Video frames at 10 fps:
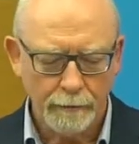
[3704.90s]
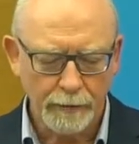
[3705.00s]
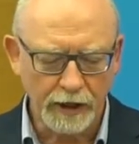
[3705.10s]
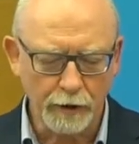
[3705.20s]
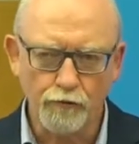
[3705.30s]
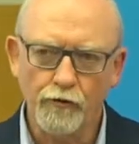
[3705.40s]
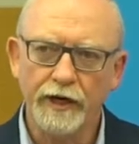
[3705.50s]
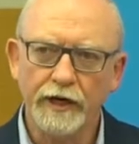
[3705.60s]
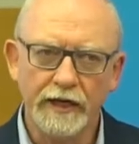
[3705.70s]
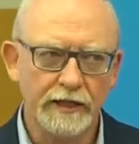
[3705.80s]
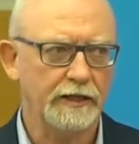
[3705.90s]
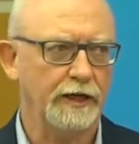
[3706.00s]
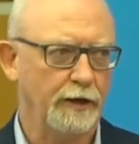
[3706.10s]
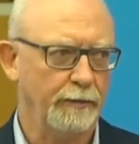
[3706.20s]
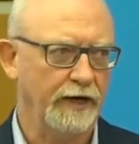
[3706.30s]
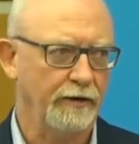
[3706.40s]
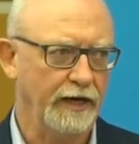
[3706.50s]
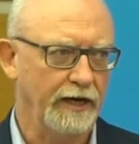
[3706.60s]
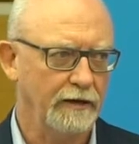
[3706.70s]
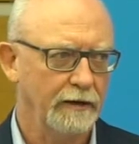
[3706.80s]
Being realistic about
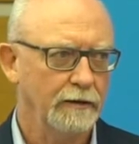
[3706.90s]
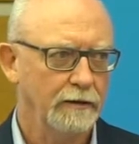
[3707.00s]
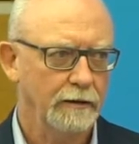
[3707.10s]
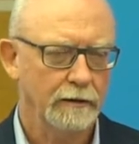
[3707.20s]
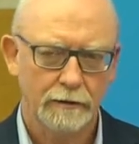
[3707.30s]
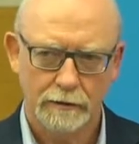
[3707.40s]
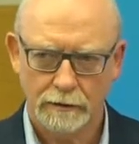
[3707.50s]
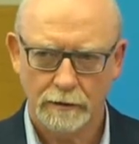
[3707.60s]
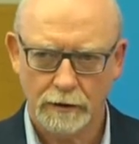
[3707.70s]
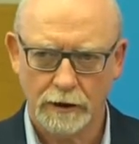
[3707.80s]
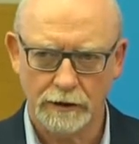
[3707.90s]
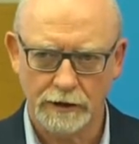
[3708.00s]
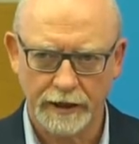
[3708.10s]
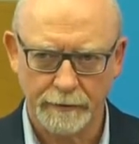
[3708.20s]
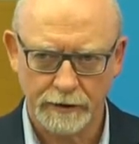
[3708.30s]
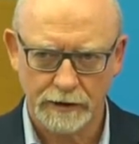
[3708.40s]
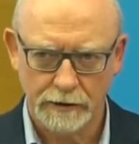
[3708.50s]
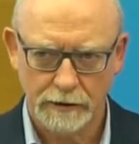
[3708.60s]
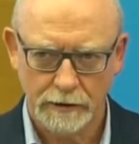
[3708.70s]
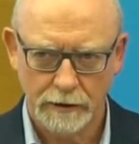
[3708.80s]
that concept.
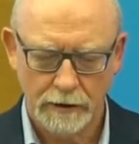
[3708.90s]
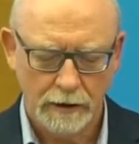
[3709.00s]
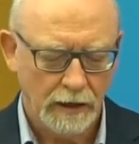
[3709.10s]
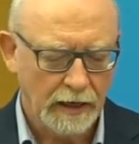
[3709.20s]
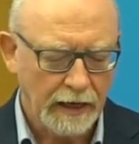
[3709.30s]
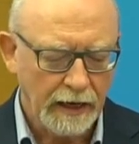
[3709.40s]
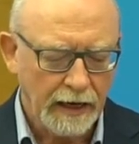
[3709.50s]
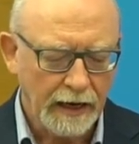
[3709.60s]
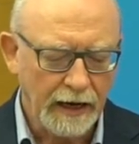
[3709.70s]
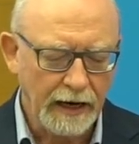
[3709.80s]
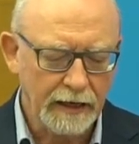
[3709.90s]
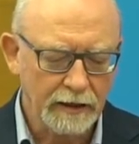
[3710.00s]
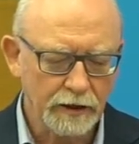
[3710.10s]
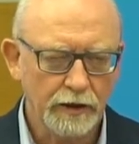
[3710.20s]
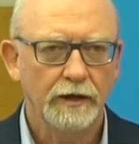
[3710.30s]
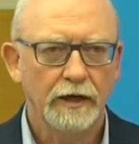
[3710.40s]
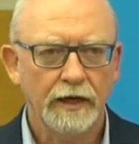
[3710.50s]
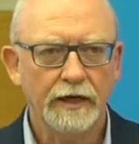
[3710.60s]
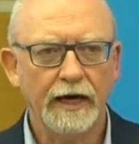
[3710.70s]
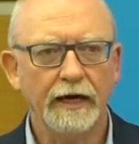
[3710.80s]
And
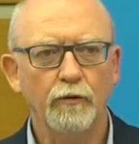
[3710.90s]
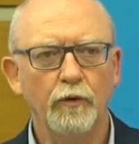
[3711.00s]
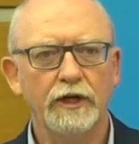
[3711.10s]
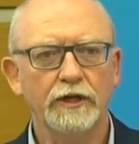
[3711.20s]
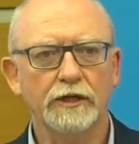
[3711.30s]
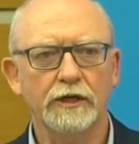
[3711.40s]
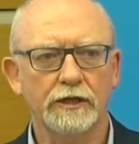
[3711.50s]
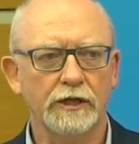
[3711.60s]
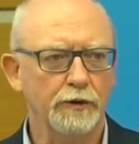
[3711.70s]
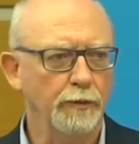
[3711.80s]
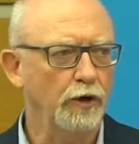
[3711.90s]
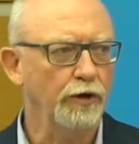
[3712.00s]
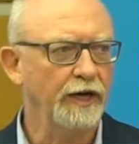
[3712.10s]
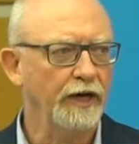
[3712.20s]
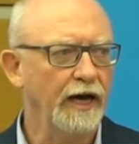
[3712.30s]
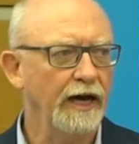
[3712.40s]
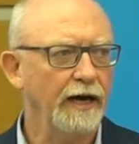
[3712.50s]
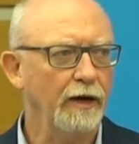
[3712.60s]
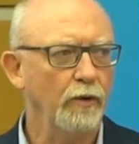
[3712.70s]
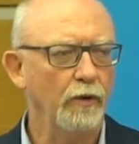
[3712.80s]
again, we discussed this morning
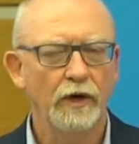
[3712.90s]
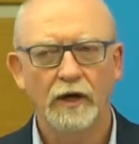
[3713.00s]
how